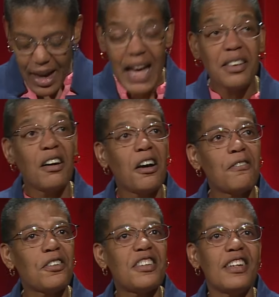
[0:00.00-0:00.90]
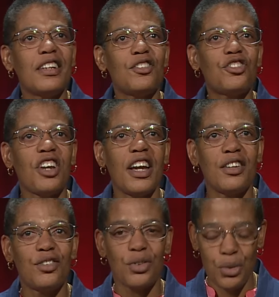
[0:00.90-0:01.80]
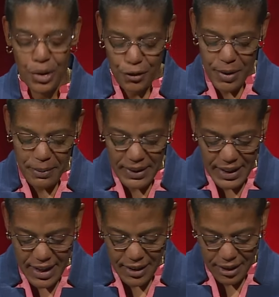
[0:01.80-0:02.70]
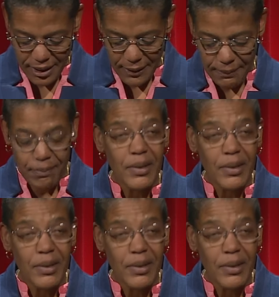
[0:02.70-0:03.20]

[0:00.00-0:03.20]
at the Harvard T.H. Chan School of Public Health.